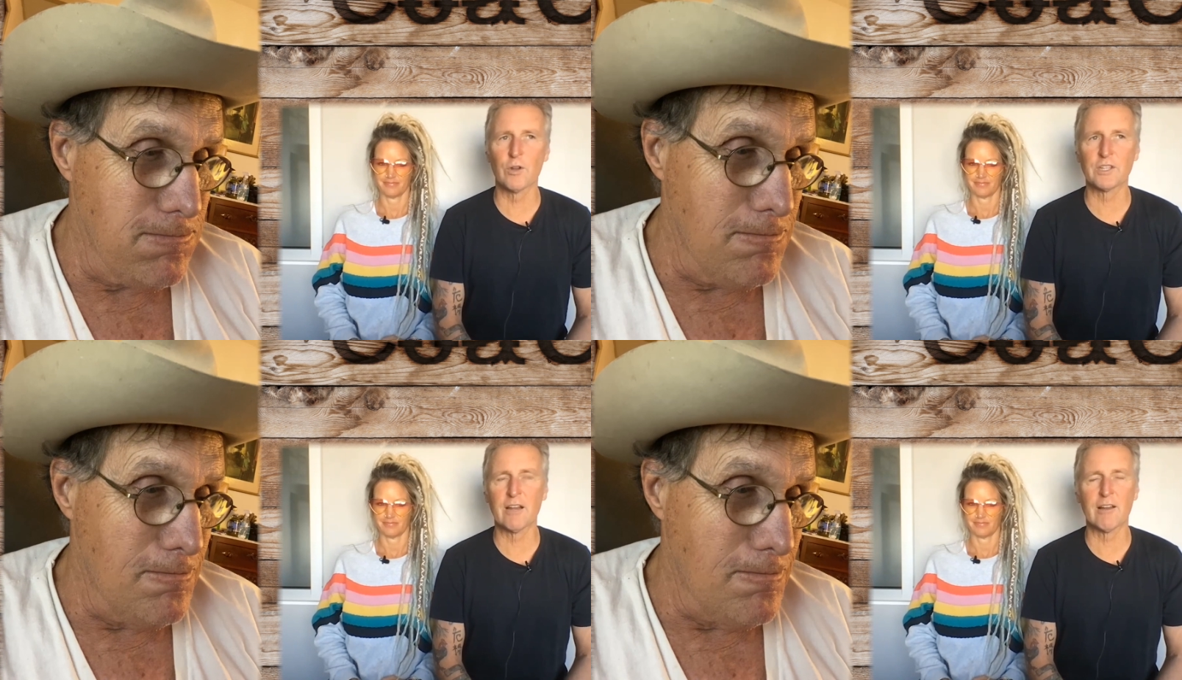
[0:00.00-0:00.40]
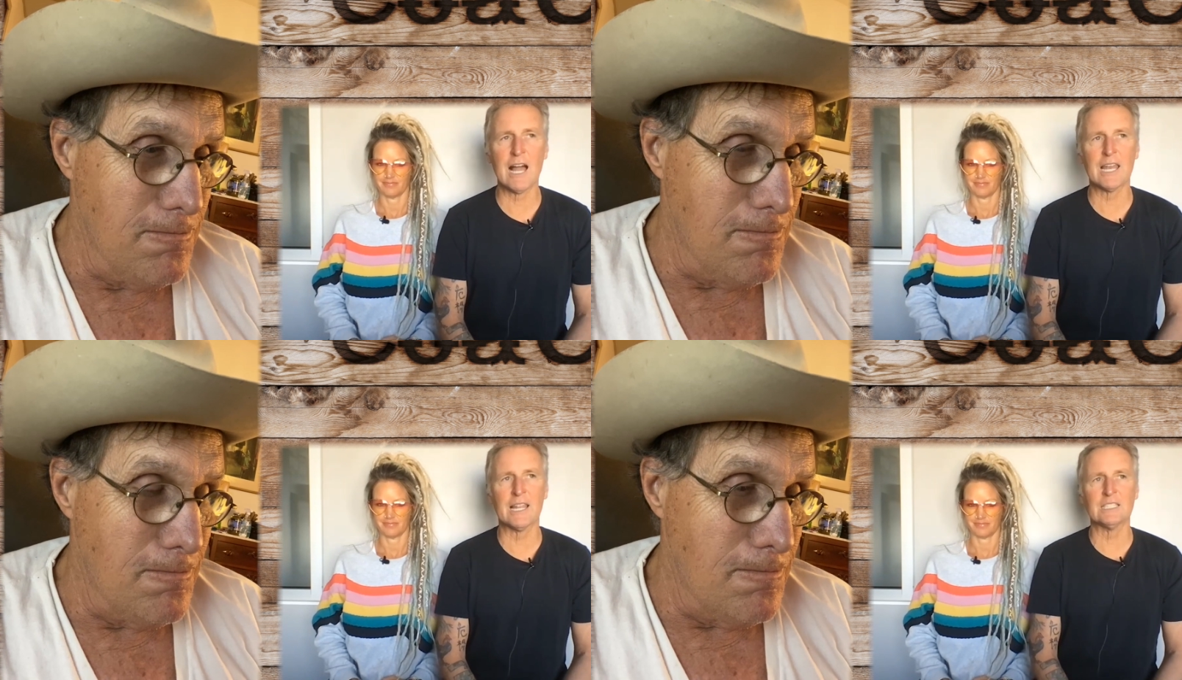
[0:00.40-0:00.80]

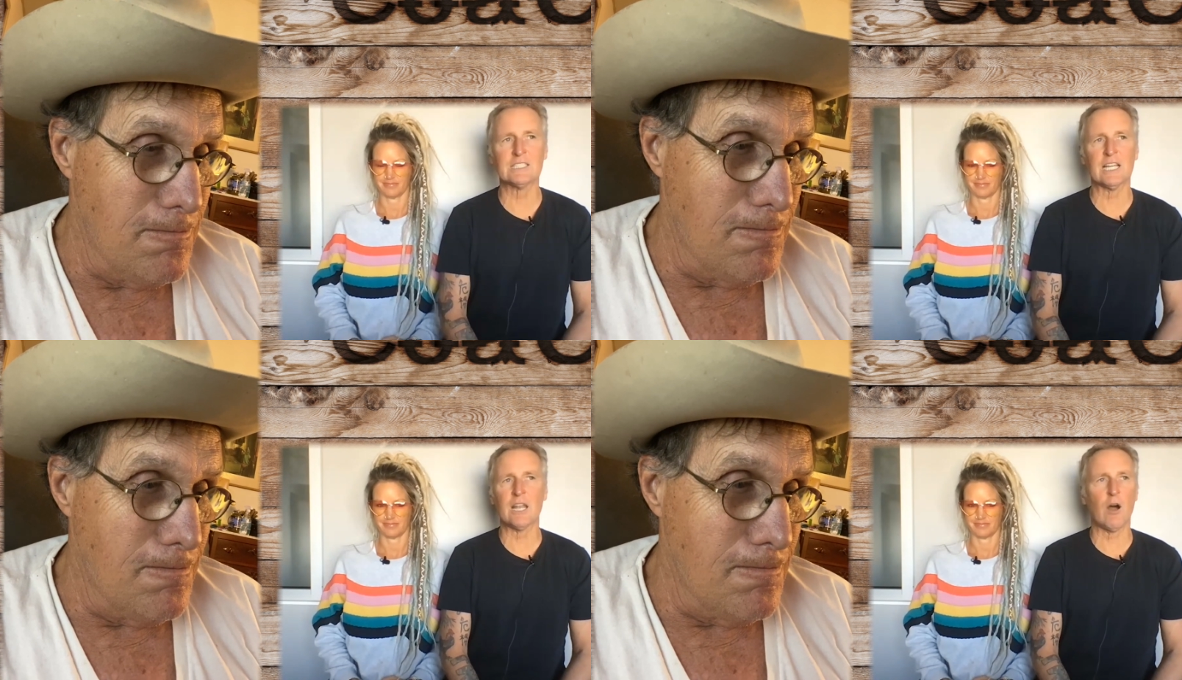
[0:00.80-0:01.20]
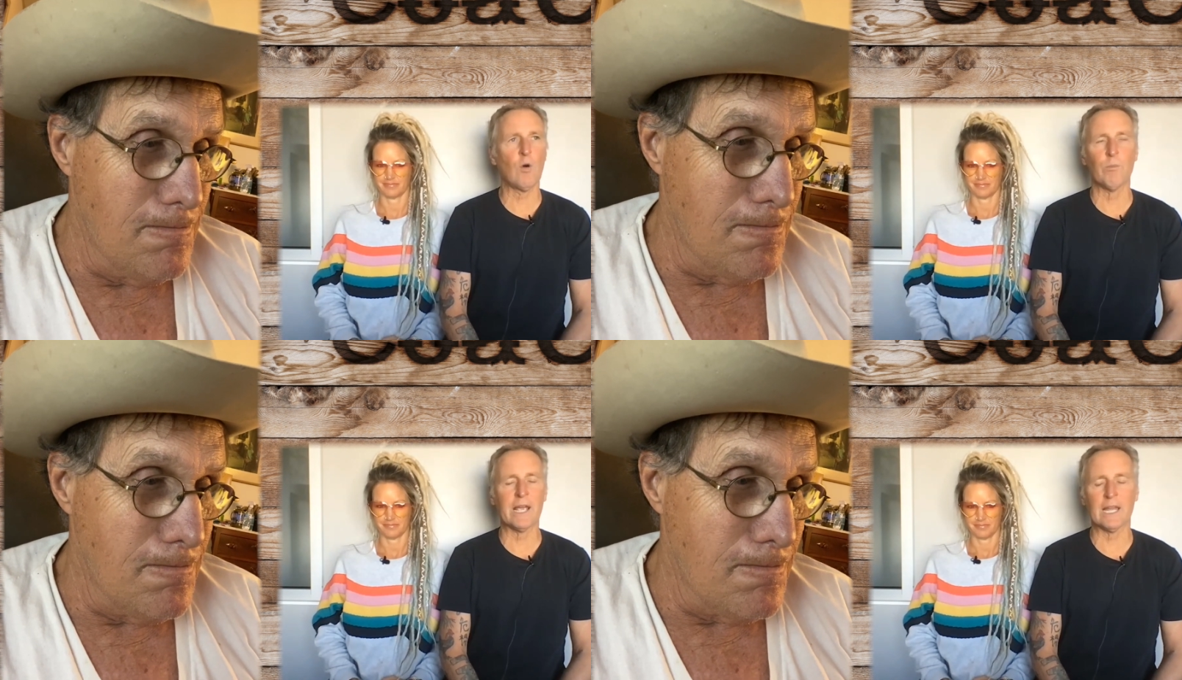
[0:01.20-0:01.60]
Speaker 1: Carolina. They said, "Oh
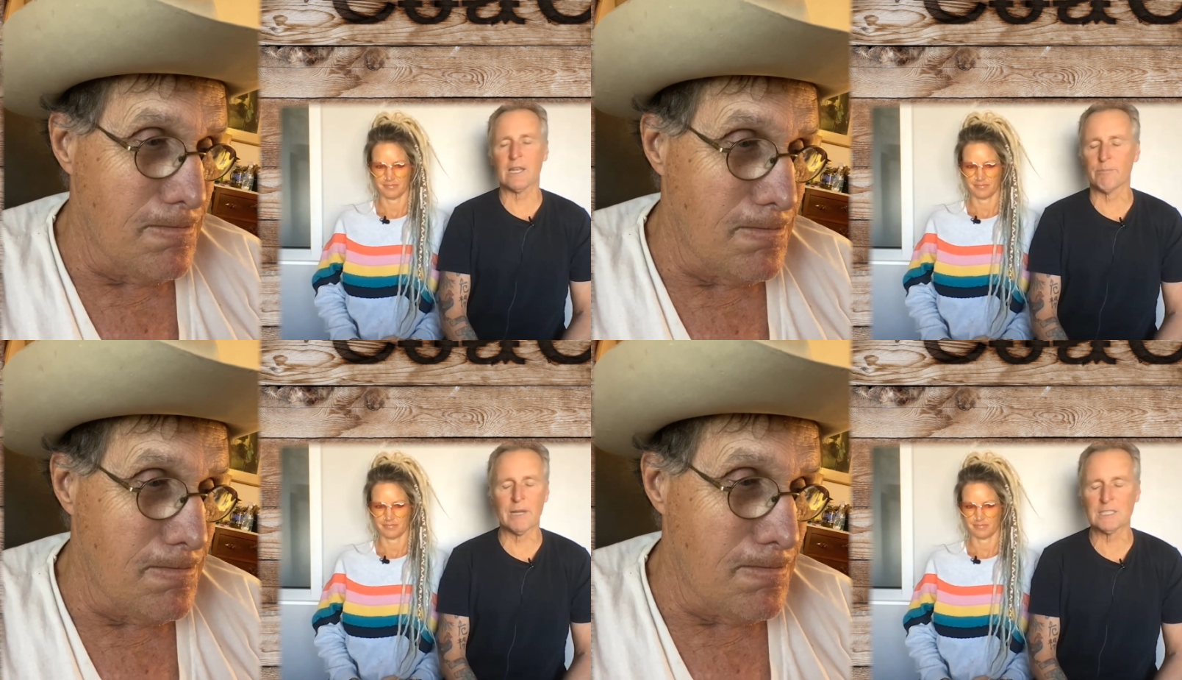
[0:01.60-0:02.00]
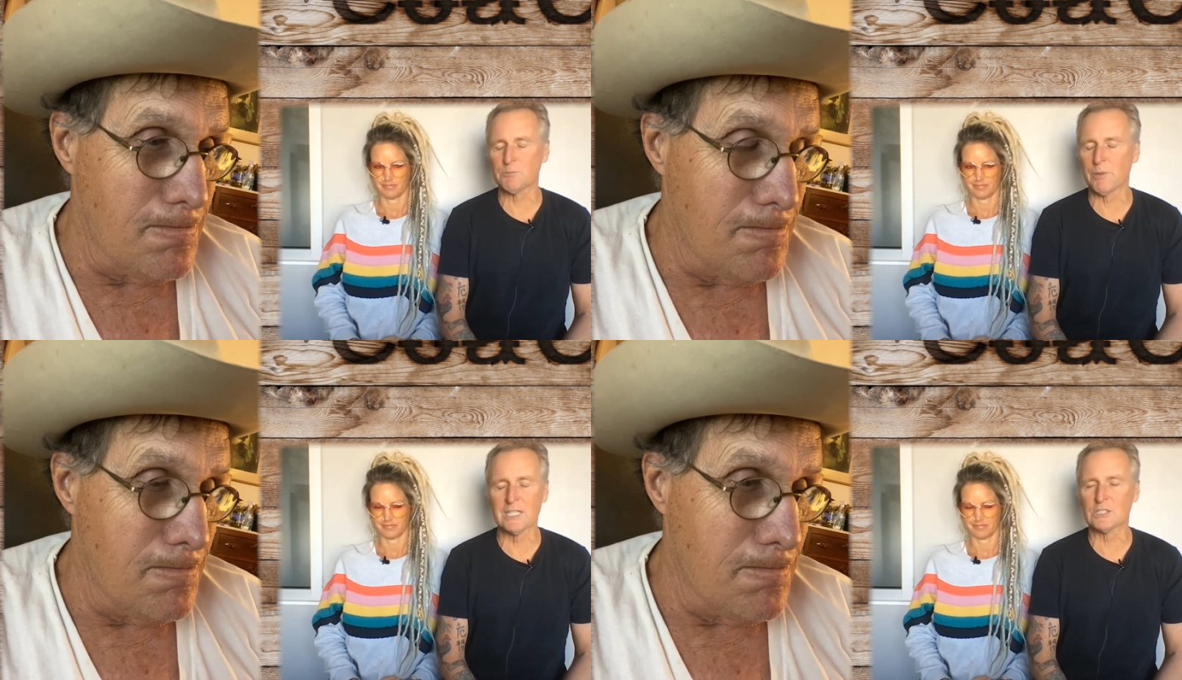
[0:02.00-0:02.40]
man, the best
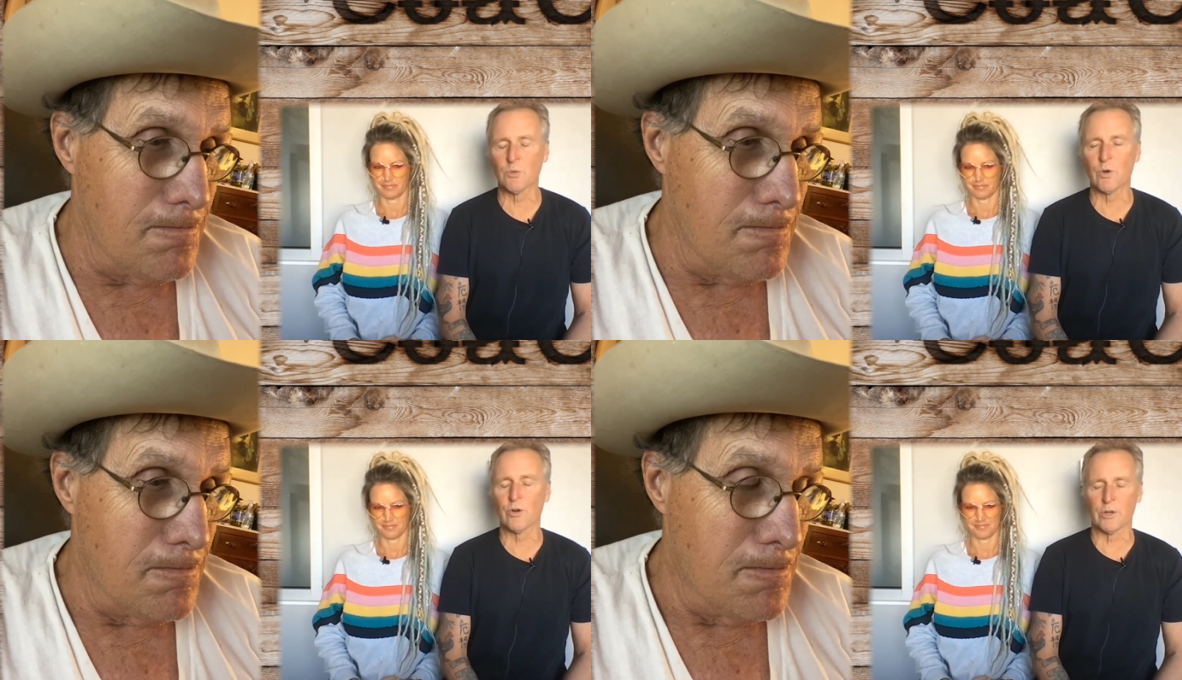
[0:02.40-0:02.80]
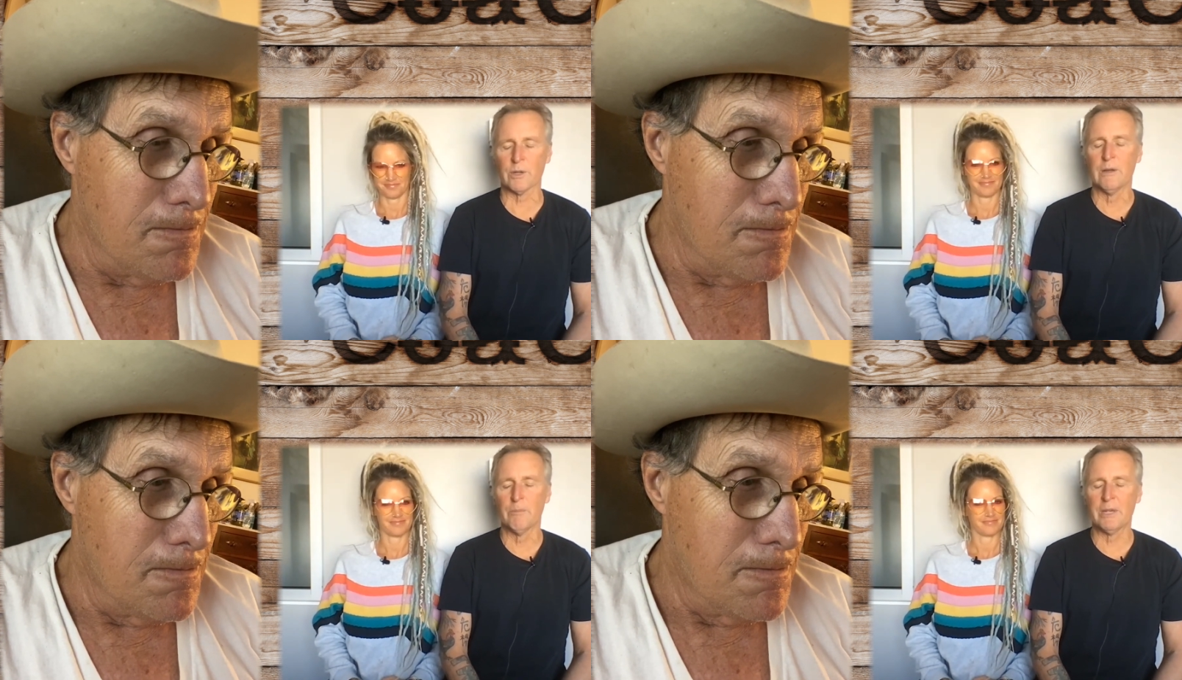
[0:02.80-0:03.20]
place in the world
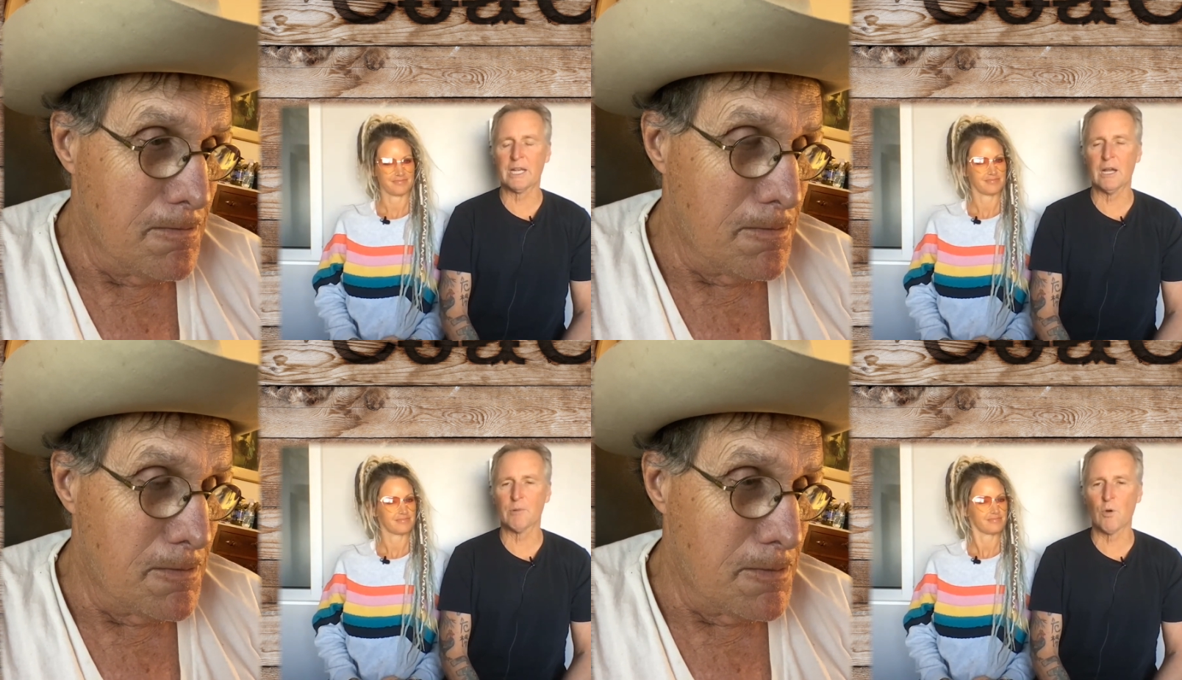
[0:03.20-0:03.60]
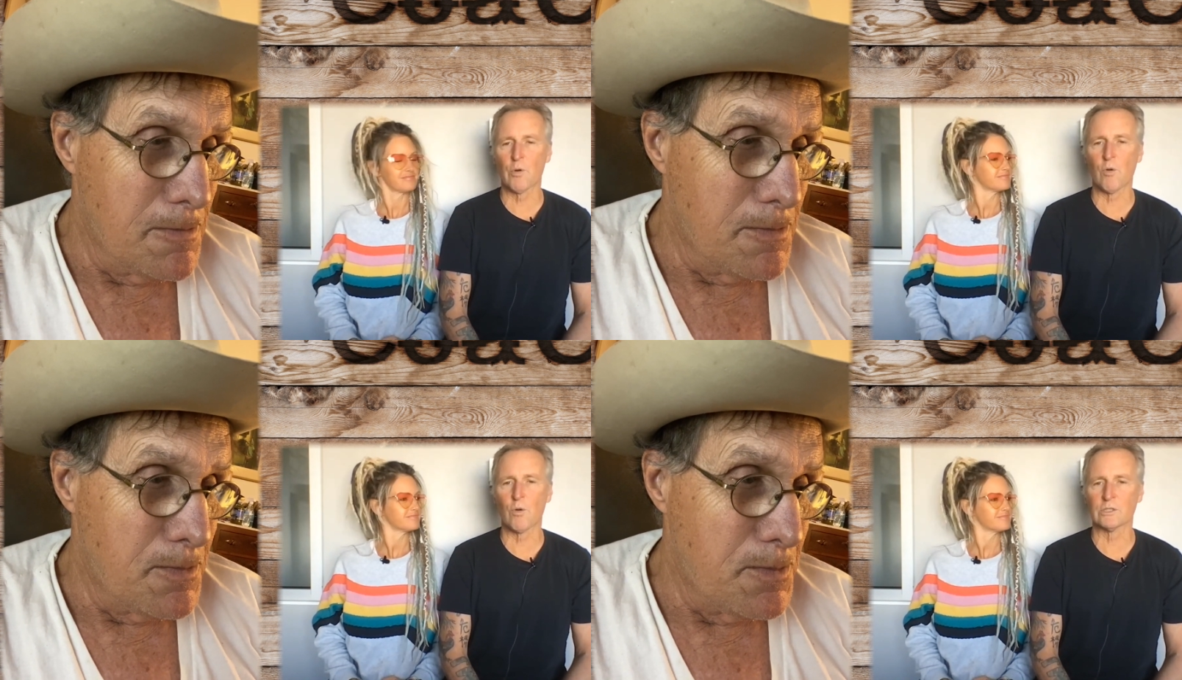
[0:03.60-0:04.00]
to pick up quarter
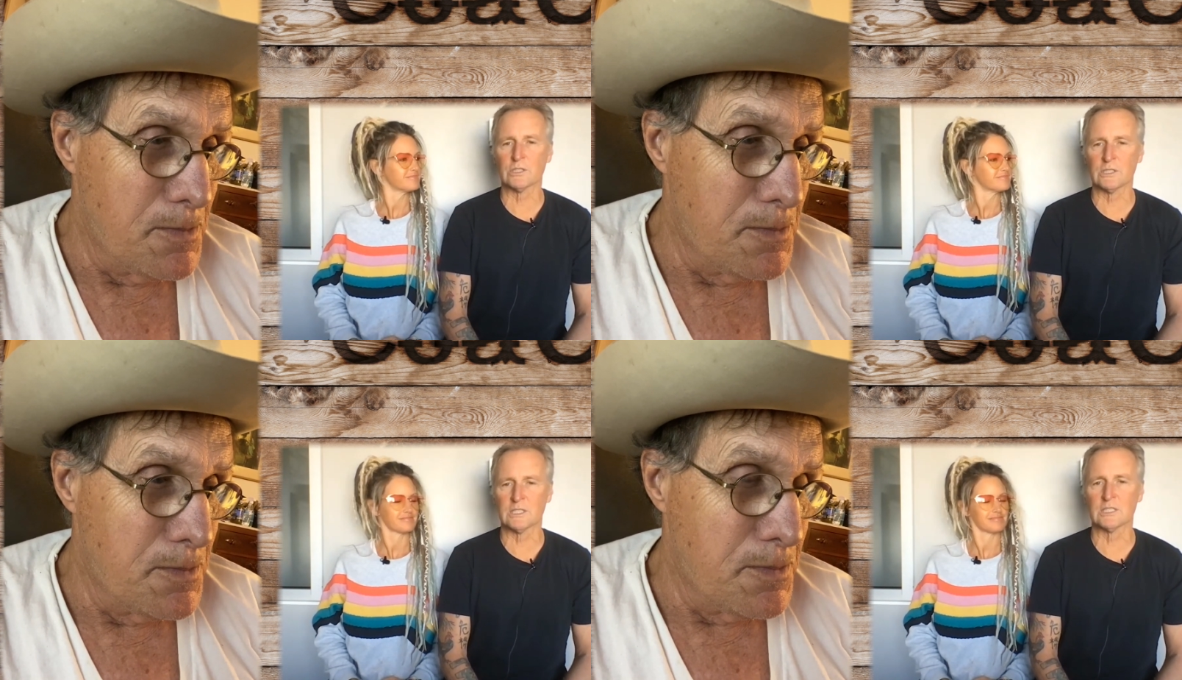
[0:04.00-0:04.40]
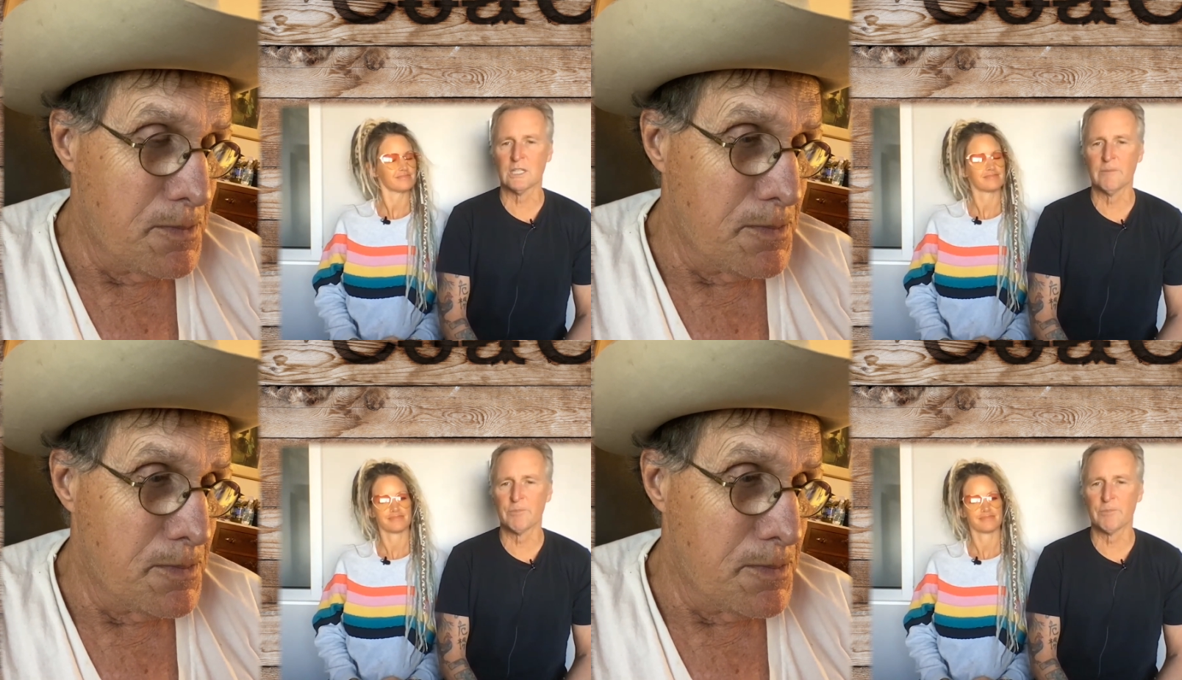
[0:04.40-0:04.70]
horses is